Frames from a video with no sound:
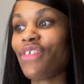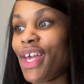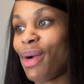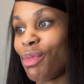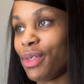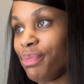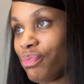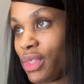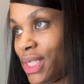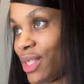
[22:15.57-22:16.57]
camera.
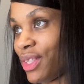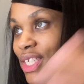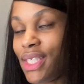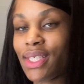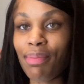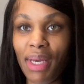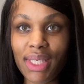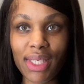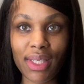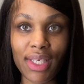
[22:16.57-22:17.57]
So this is
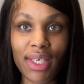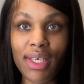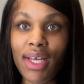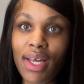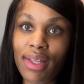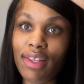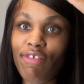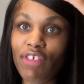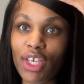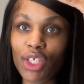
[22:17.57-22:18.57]
basically the
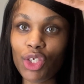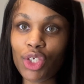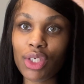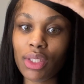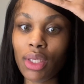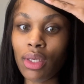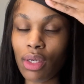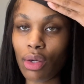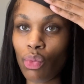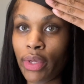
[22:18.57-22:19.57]
finished
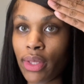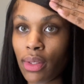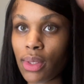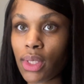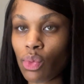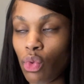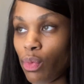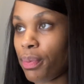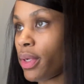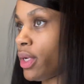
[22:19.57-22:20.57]
look with the swoop.
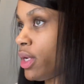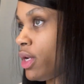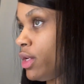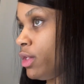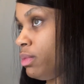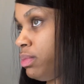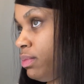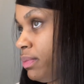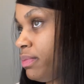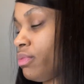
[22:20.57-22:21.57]

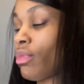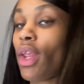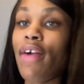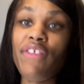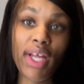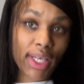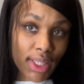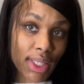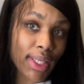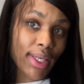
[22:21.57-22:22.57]
I feel like
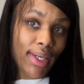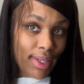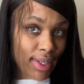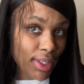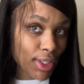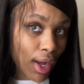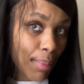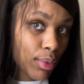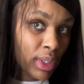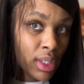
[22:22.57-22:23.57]
it's looking good, y'all,
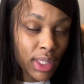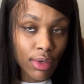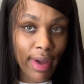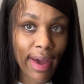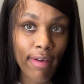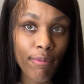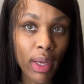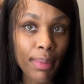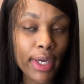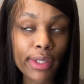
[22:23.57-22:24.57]
but we still have
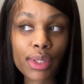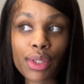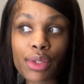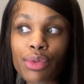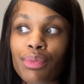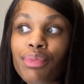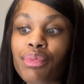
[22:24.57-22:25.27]
baby hair to do,